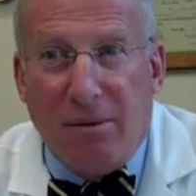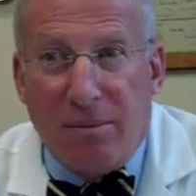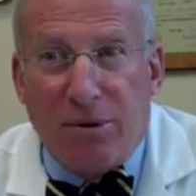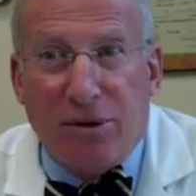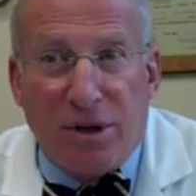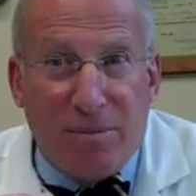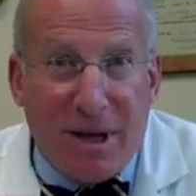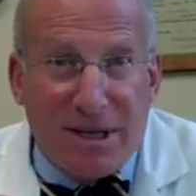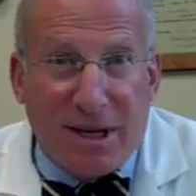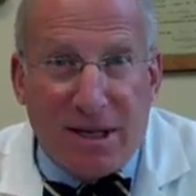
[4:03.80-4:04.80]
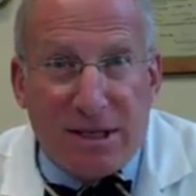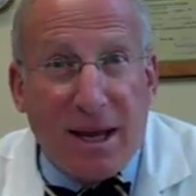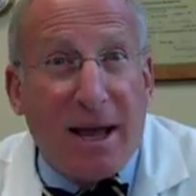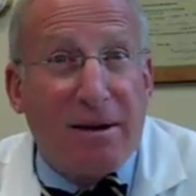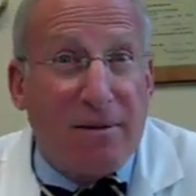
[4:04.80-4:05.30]
we put it on the bedside
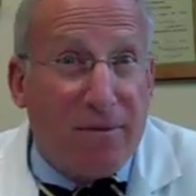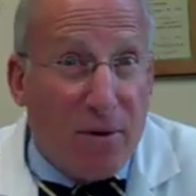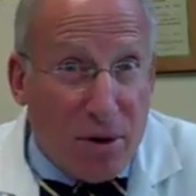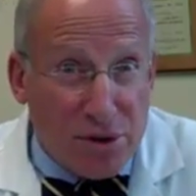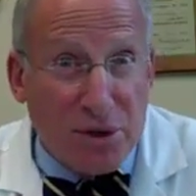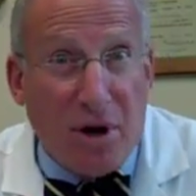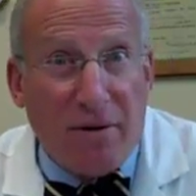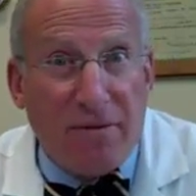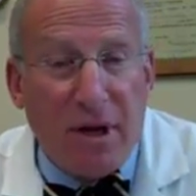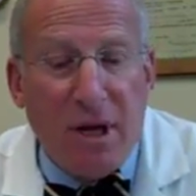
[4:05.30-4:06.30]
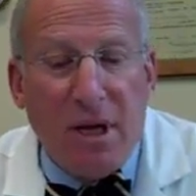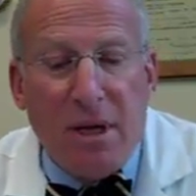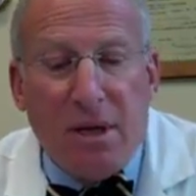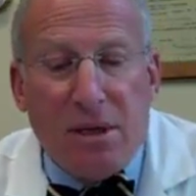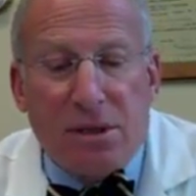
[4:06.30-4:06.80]
stand, it falls off.
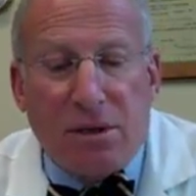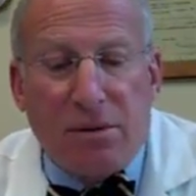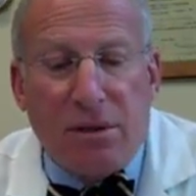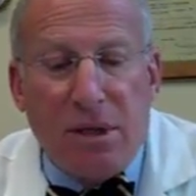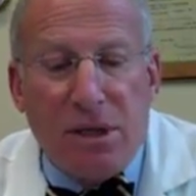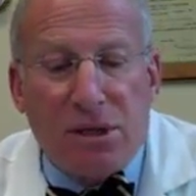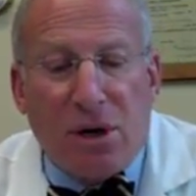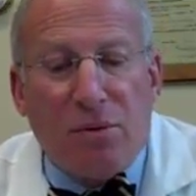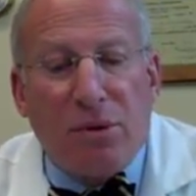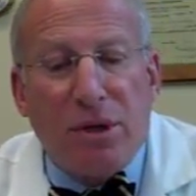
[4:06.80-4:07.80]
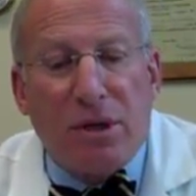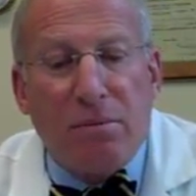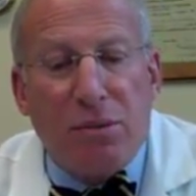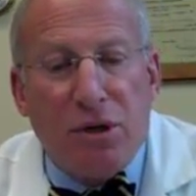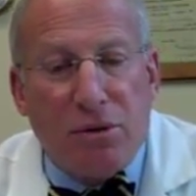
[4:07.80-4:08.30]
So these are really
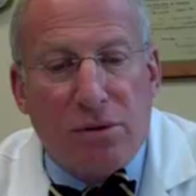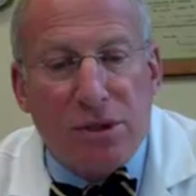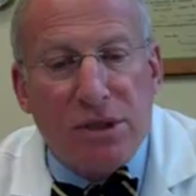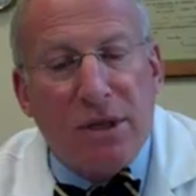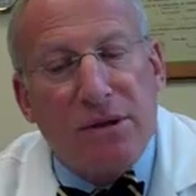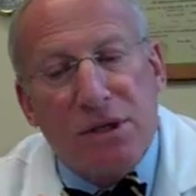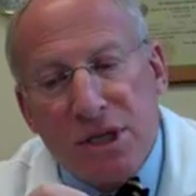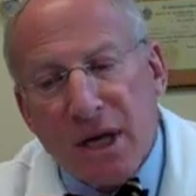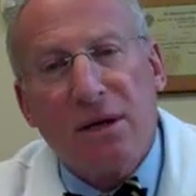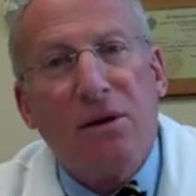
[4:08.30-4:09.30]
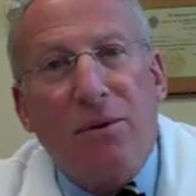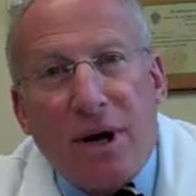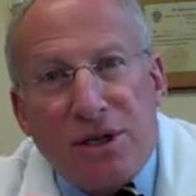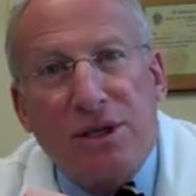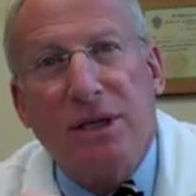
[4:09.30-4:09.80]
computers. And then the second
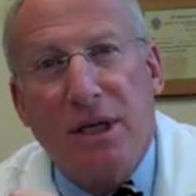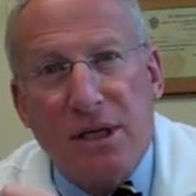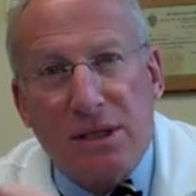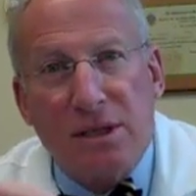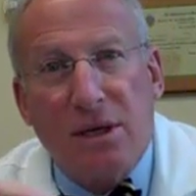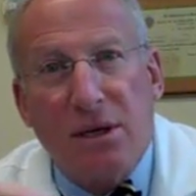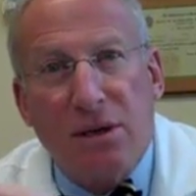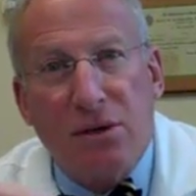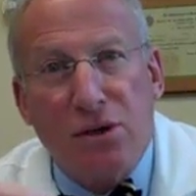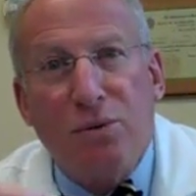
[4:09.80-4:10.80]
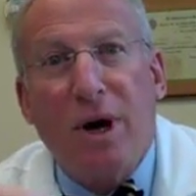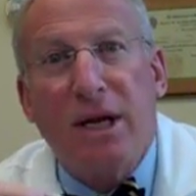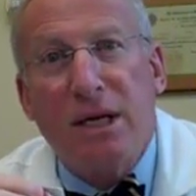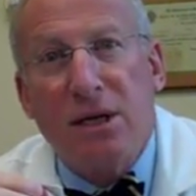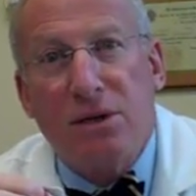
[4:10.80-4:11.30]
question is, do I
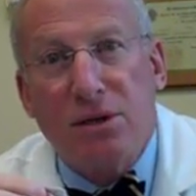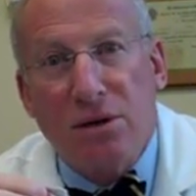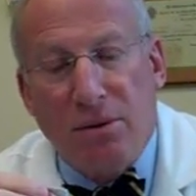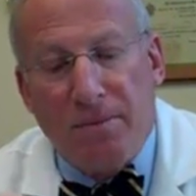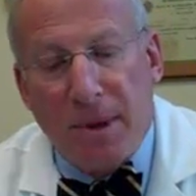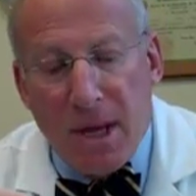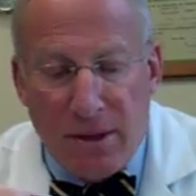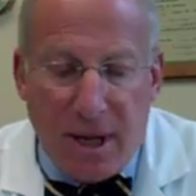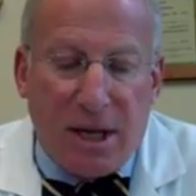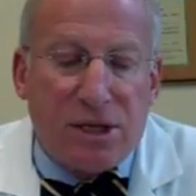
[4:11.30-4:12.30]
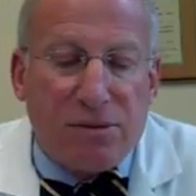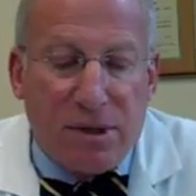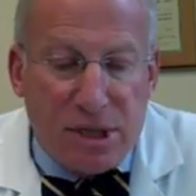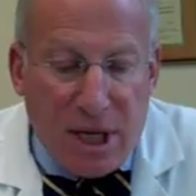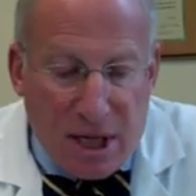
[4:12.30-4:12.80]
need two? The answer
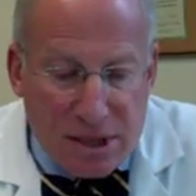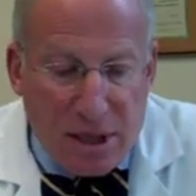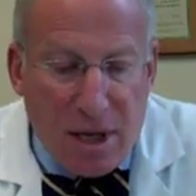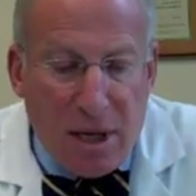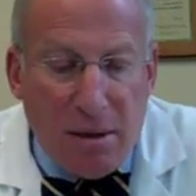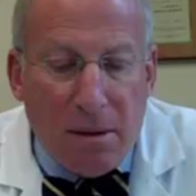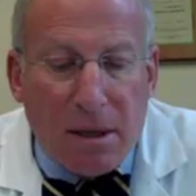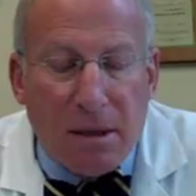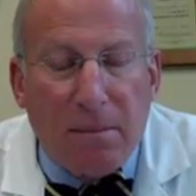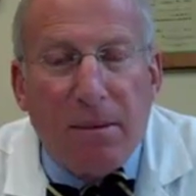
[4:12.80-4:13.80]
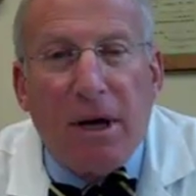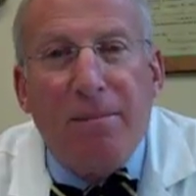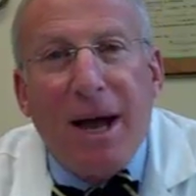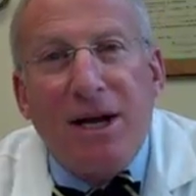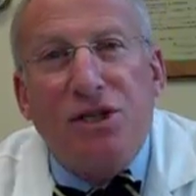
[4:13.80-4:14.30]
is yes.
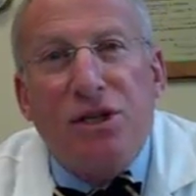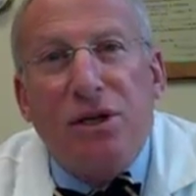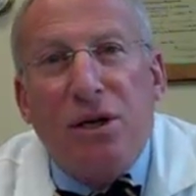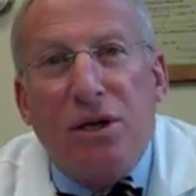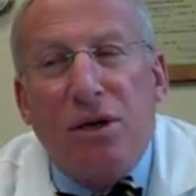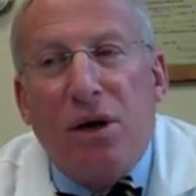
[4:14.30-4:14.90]
Imagine